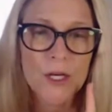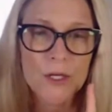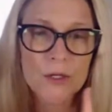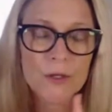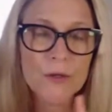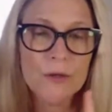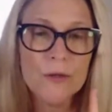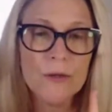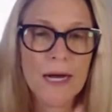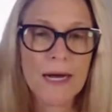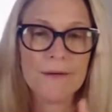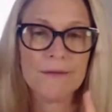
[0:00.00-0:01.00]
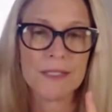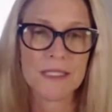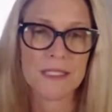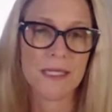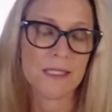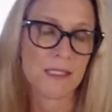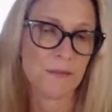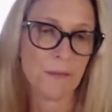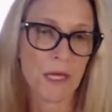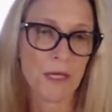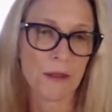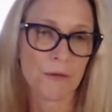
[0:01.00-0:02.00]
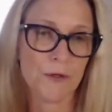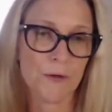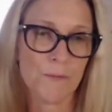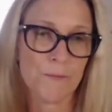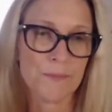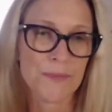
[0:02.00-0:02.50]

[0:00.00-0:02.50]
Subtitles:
You have what it takes to make it through.